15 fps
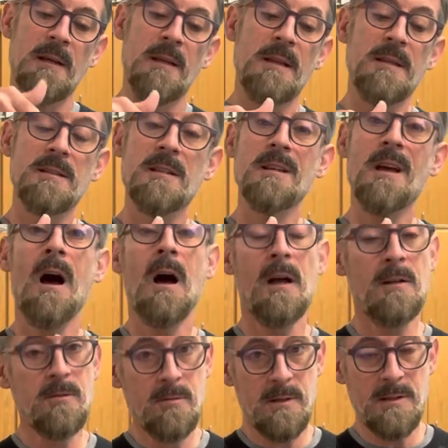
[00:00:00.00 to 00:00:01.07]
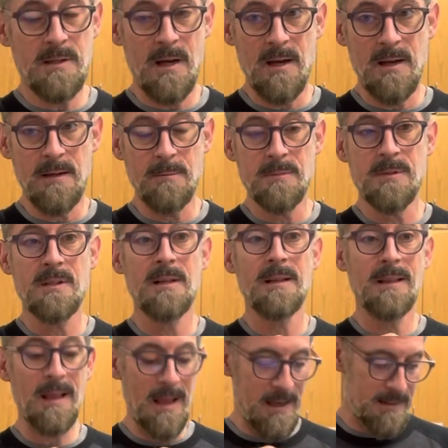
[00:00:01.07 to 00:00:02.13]
This is 100 times
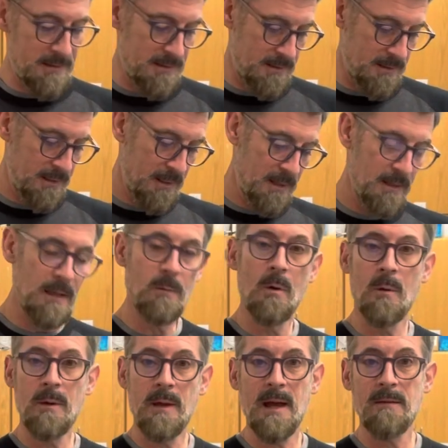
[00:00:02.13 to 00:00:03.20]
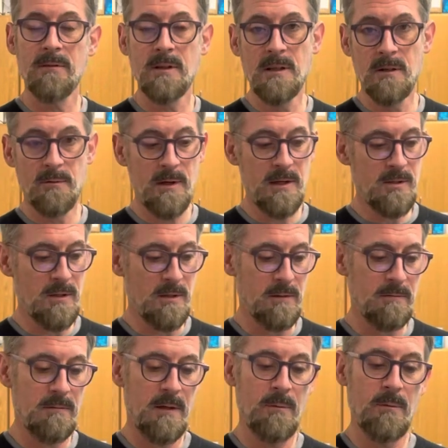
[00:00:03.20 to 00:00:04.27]
less than what we have in the original,
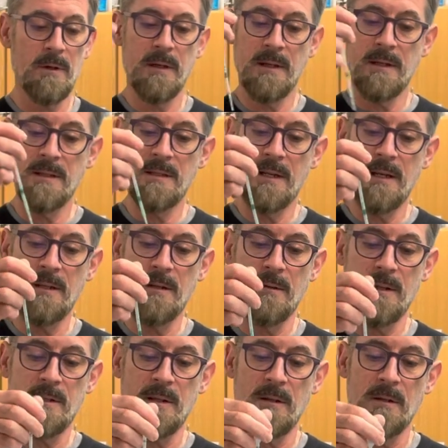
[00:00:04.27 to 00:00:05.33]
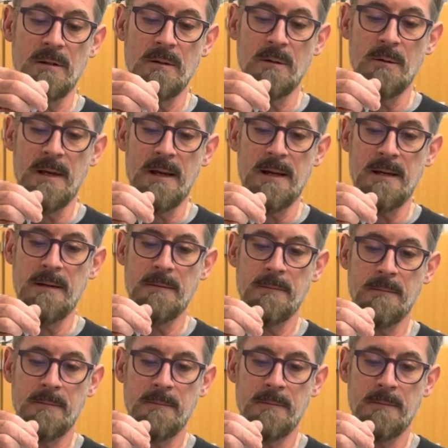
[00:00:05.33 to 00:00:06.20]
and we're going to continue this along the way.